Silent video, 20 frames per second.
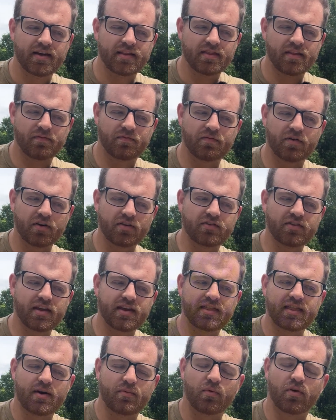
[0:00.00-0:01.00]
The first
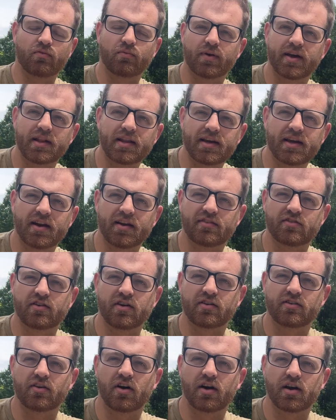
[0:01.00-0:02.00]
thing that we're really going to
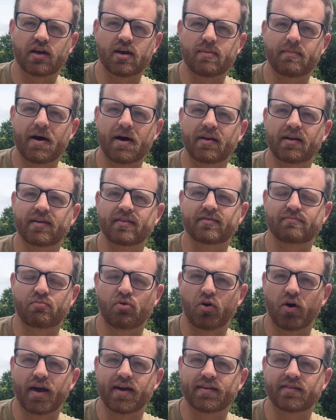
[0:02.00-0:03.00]
start talking about is
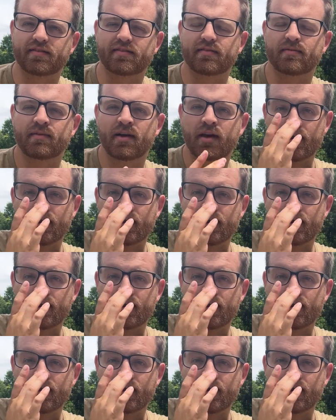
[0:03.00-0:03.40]
price.